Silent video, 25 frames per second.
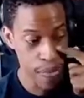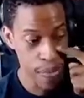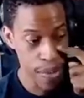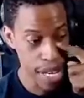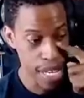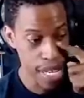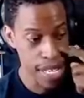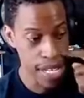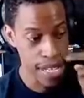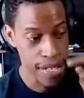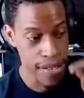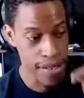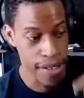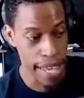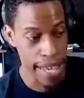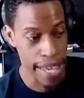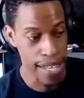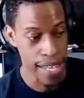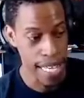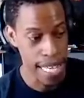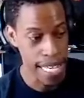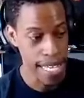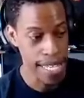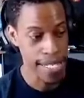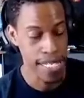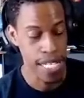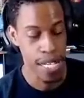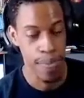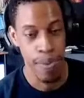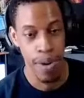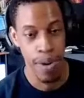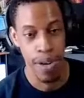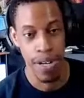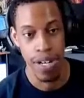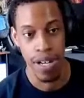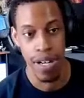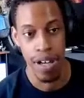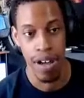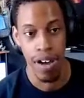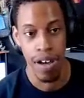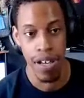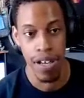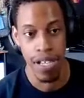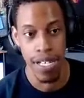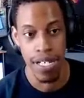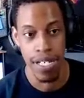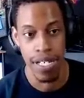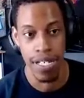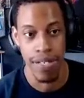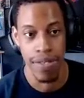need to like ease up on all
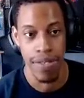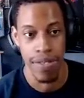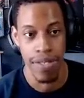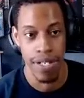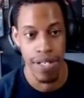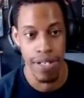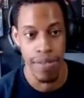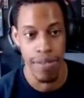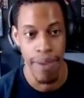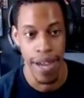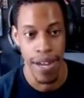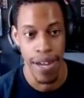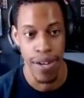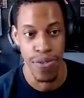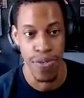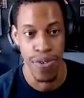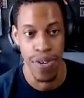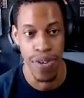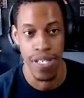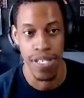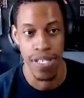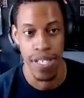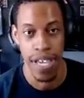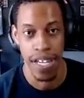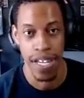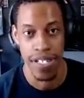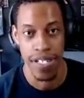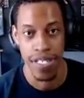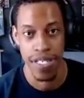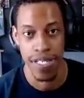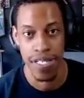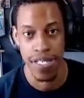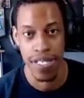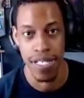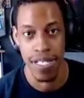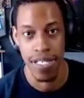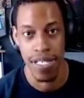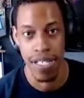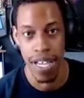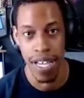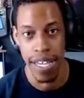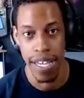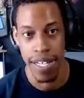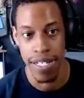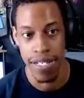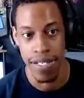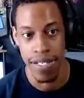the microtransactions and like